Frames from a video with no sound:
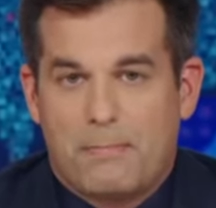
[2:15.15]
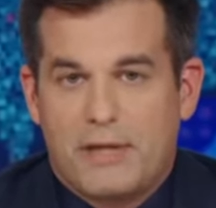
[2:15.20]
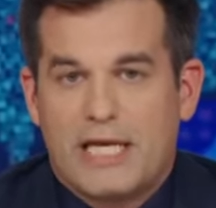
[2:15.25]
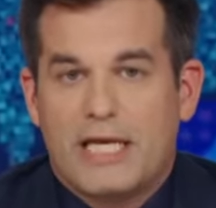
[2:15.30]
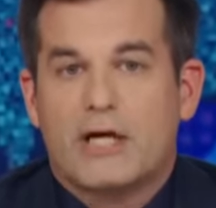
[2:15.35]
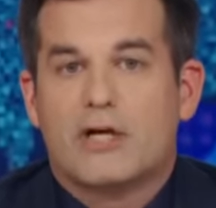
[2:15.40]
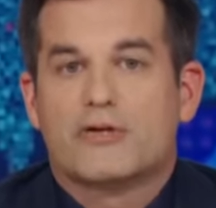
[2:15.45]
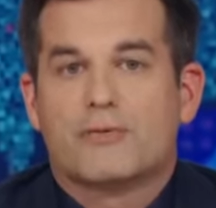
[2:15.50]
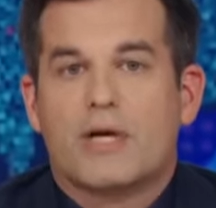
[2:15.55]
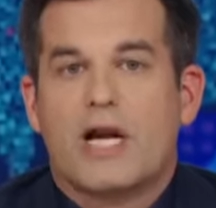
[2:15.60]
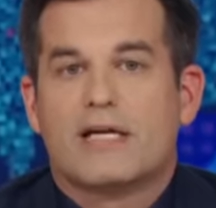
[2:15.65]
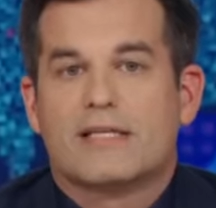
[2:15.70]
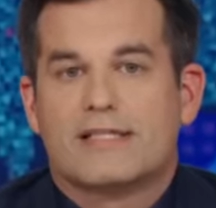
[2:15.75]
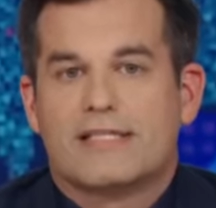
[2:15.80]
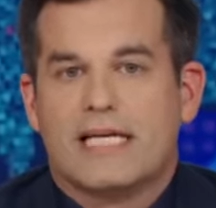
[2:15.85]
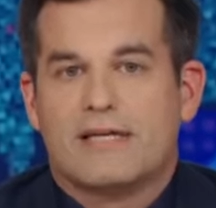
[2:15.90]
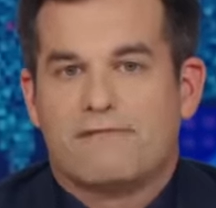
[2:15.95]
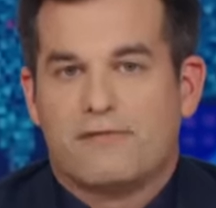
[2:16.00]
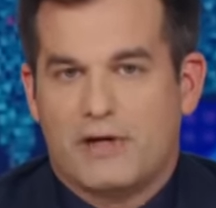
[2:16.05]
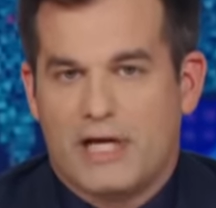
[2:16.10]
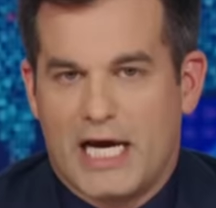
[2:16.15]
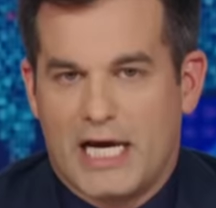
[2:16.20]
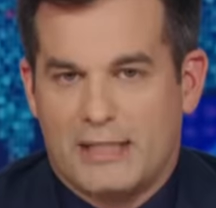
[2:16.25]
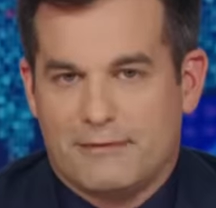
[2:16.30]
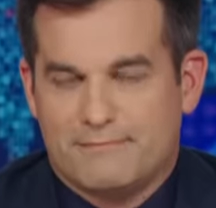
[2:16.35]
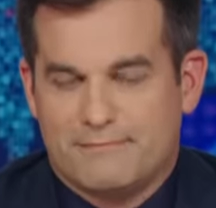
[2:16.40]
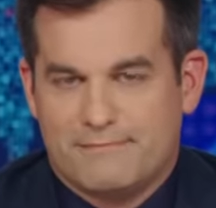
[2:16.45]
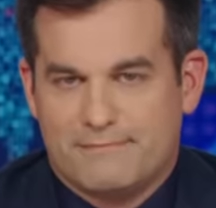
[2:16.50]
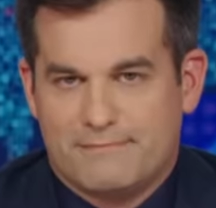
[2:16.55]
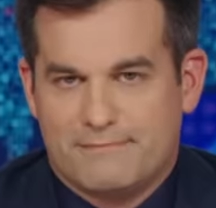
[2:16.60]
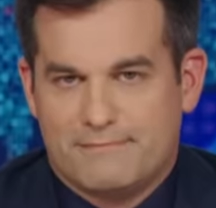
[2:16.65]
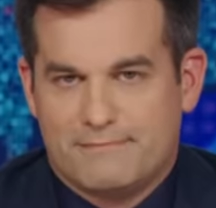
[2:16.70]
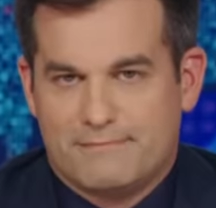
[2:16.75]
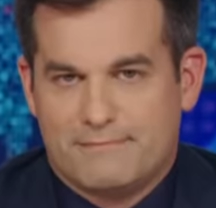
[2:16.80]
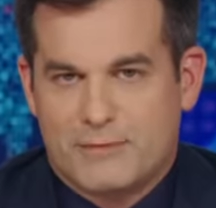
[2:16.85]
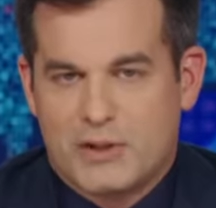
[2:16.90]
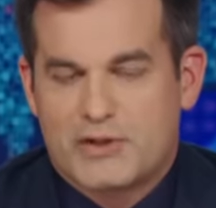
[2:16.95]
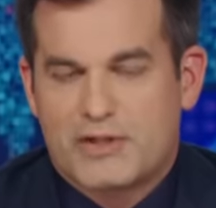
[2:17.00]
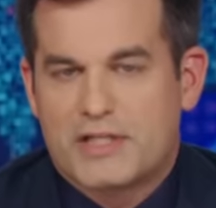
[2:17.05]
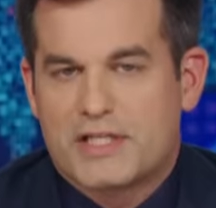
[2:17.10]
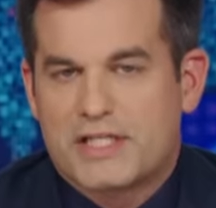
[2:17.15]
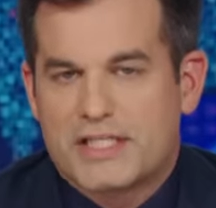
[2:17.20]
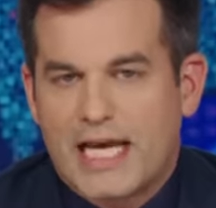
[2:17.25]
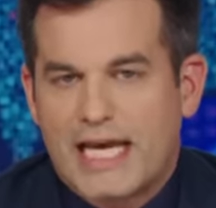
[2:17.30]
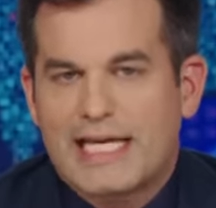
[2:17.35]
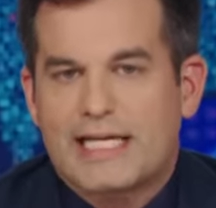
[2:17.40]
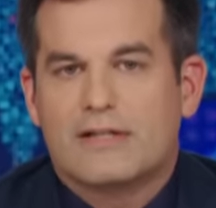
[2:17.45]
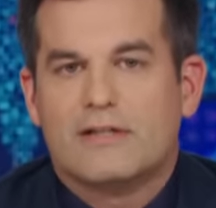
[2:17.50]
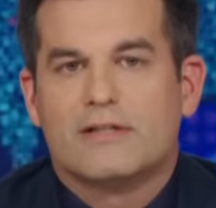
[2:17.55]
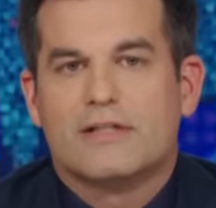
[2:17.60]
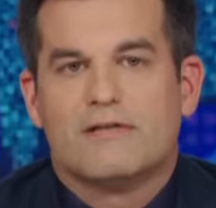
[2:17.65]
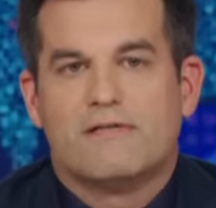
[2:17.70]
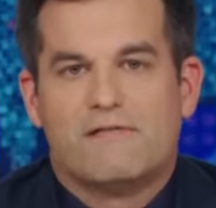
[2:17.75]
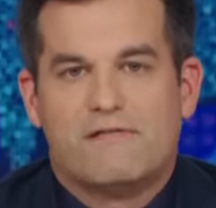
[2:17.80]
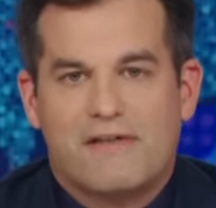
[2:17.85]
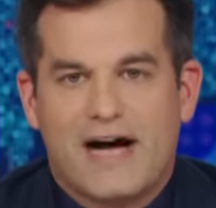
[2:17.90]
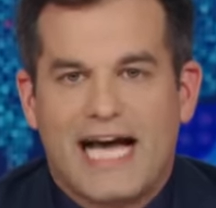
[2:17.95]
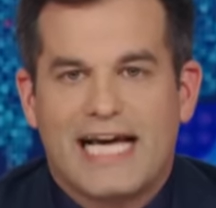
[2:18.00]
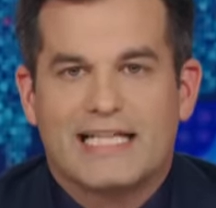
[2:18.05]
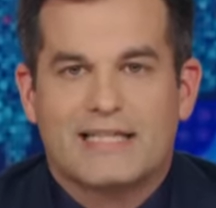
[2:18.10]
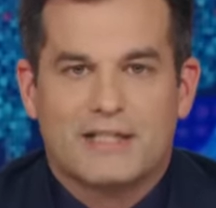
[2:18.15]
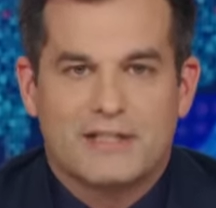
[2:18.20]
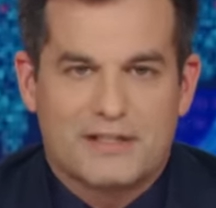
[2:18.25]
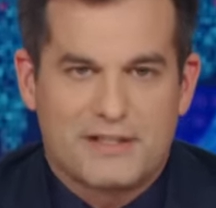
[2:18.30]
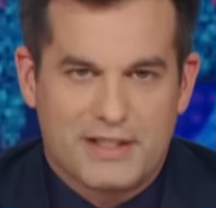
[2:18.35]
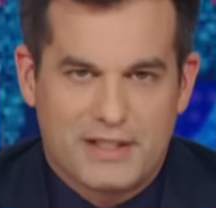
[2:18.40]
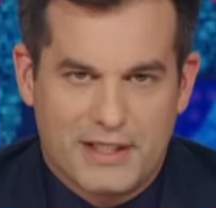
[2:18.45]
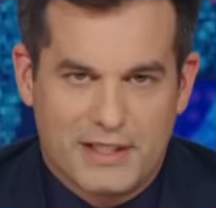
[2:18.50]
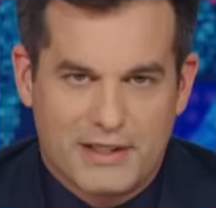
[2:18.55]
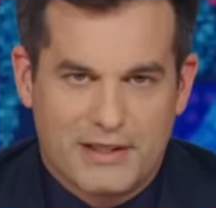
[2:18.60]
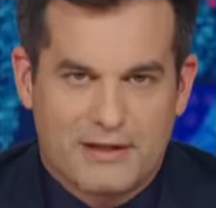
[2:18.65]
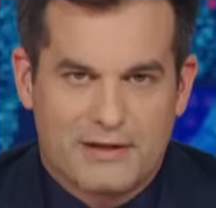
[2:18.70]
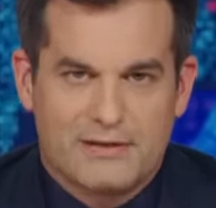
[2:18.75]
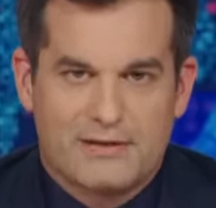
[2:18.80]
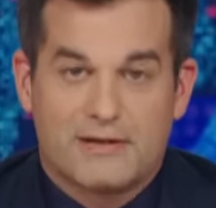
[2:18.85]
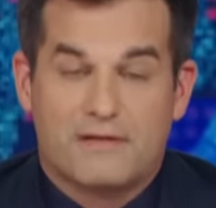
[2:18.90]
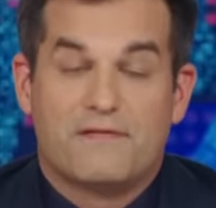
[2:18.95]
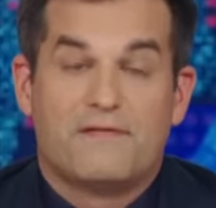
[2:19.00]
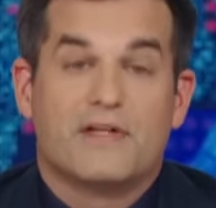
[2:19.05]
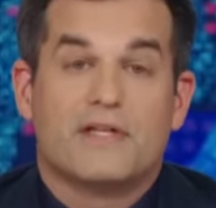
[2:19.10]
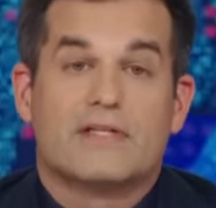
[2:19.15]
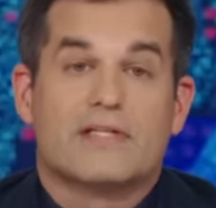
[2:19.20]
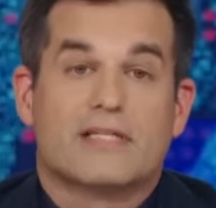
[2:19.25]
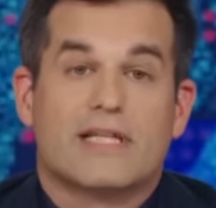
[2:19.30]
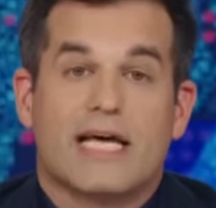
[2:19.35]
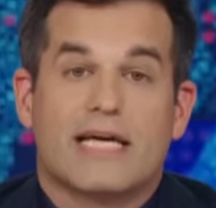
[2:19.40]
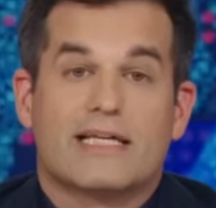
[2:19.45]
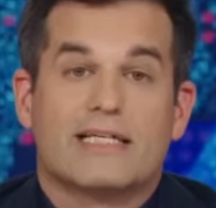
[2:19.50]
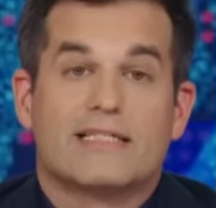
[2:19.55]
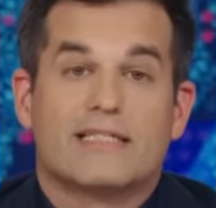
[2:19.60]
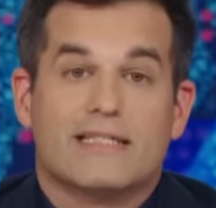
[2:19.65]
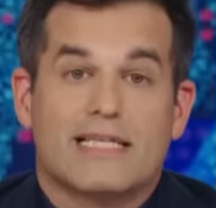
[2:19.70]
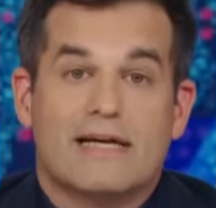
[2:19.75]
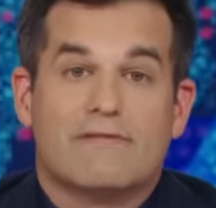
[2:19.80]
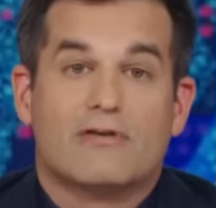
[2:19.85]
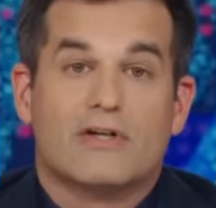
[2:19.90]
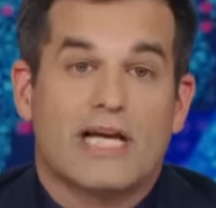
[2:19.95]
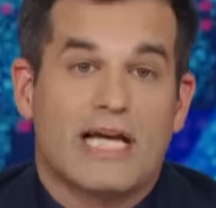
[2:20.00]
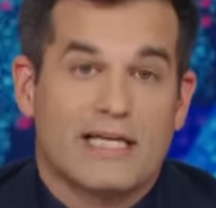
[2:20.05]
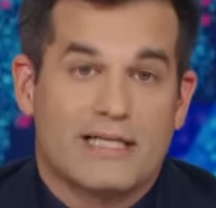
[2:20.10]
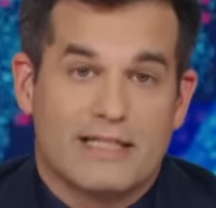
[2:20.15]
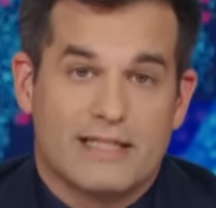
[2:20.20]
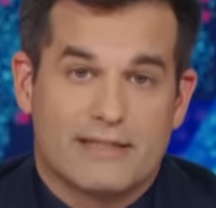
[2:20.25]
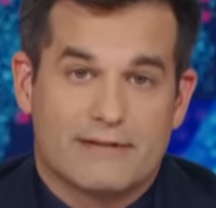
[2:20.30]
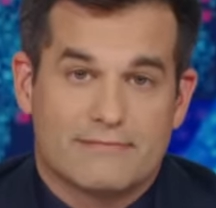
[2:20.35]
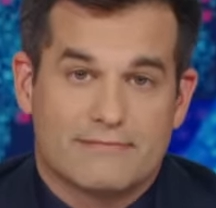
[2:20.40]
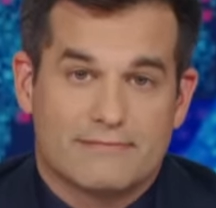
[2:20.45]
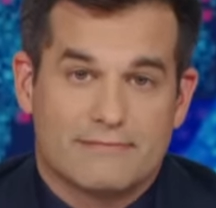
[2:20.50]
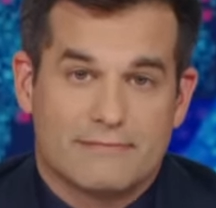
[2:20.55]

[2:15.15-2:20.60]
But here's what I'll say for now. There's a cycle of violence here that feels like it's never ending.